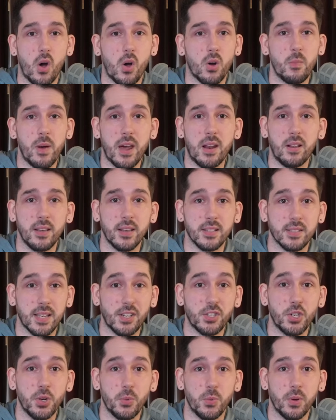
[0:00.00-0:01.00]
auto battling is
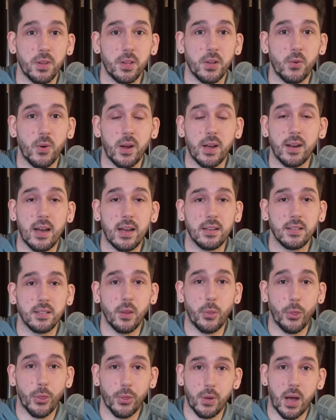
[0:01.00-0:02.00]
actually really great.
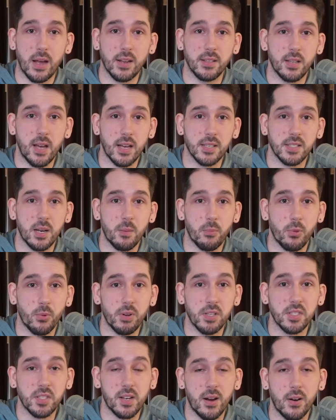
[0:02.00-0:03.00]
I set up
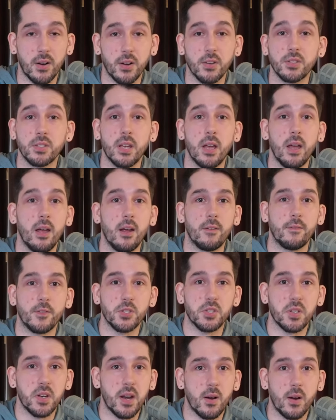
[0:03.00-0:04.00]
3 scenarios.
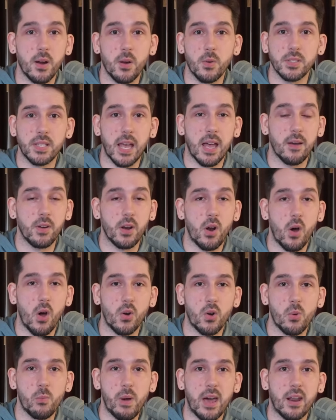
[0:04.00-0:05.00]
First scenario was have it
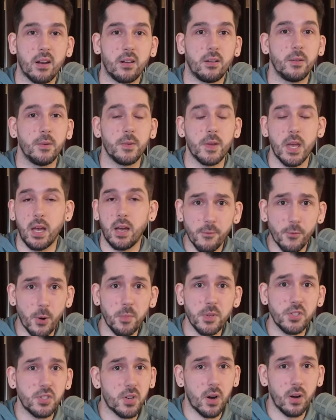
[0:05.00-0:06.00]
auto battle from
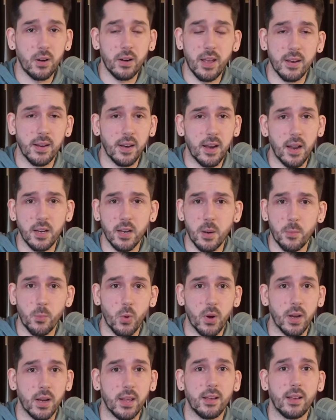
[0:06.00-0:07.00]
the start, and it ended up
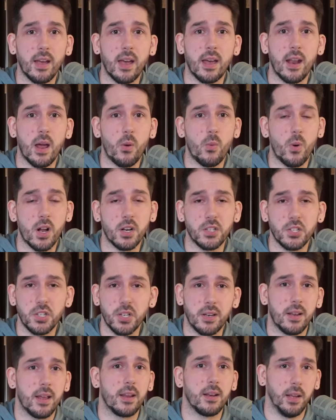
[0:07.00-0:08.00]
winning. And I watched
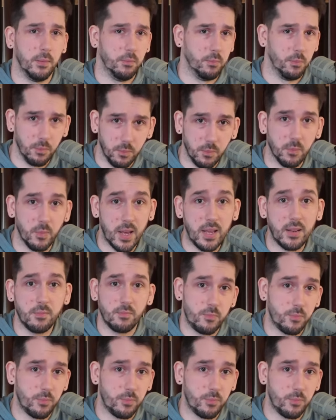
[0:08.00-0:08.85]
it, and it made